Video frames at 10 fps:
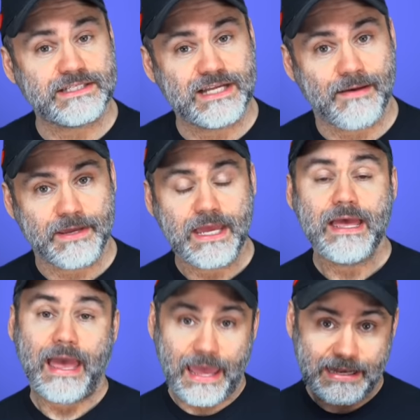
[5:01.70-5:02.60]
inch snubby,
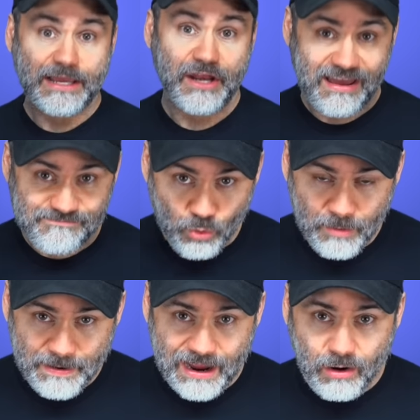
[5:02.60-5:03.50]
and I could have
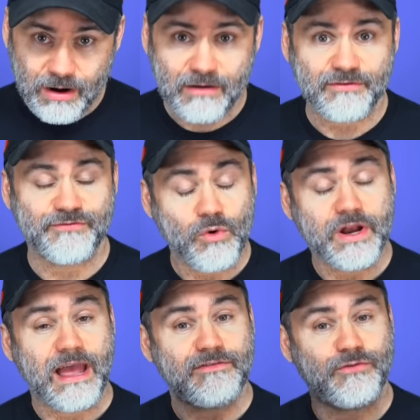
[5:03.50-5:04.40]
more power out of a
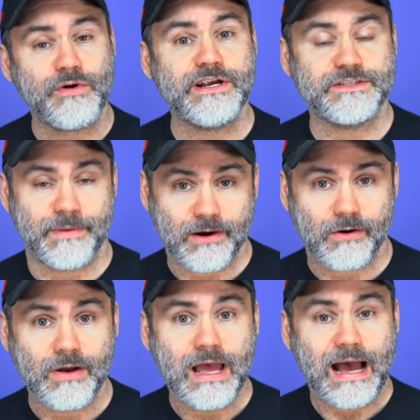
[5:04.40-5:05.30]
forty out of a four inch
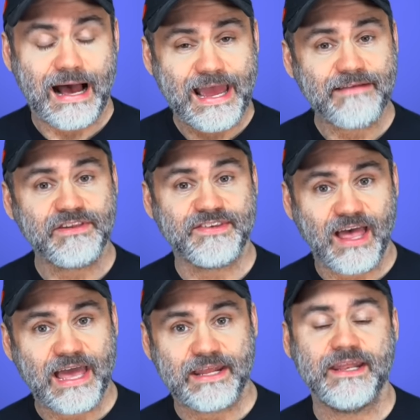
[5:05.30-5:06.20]
barrel, I have
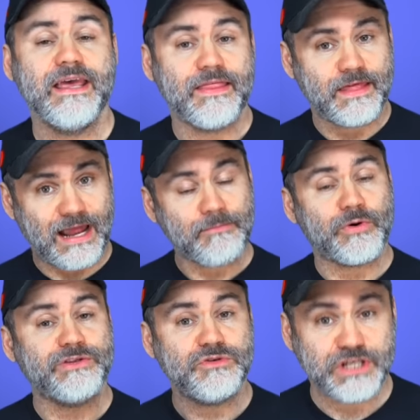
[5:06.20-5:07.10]
decided that I'm
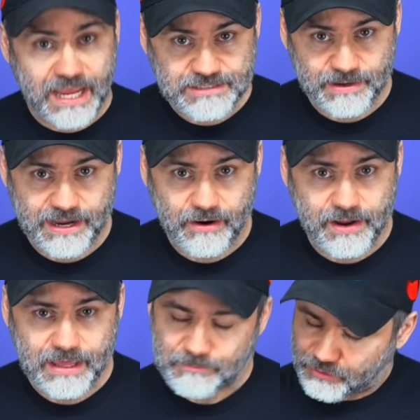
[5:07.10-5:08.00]
going to change my
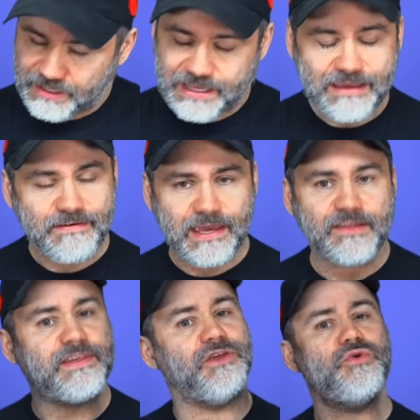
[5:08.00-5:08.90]
carry gun. I'm going to give
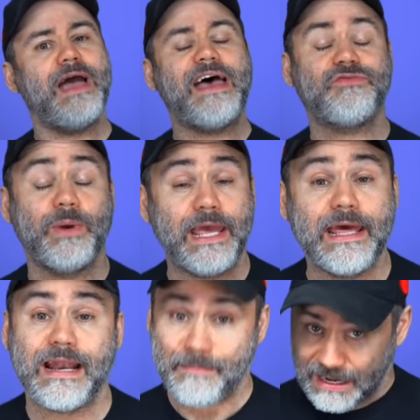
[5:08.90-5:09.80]
in, say you guys
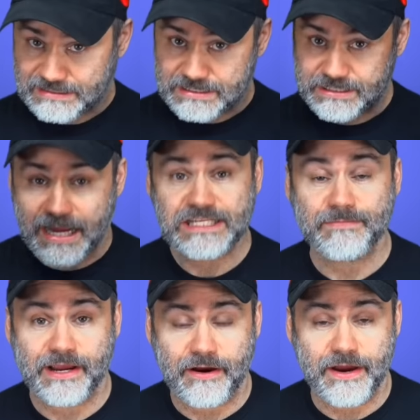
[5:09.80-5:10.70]
win, and I'm actually changing
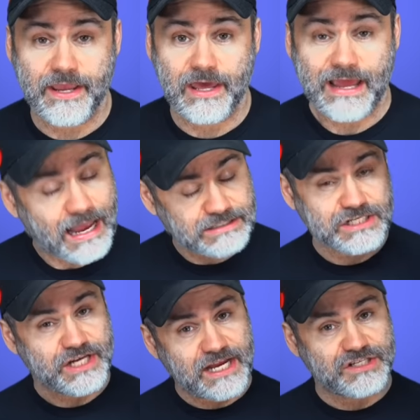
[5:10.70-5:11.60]
my carry gun. I actually
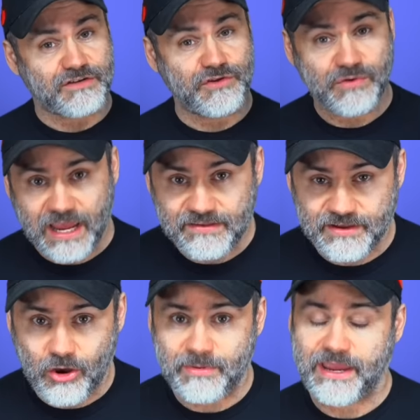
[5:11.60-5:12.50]
changed it a few days
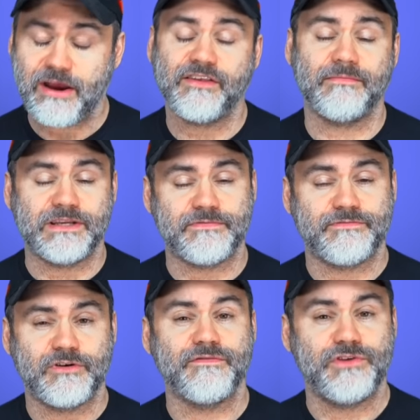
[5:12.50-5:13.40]
ago. I've been carrying something
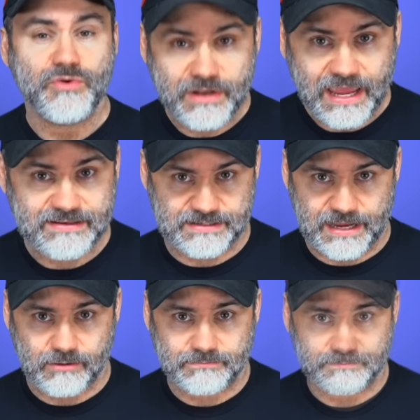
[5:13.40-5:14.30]
different for a few days now.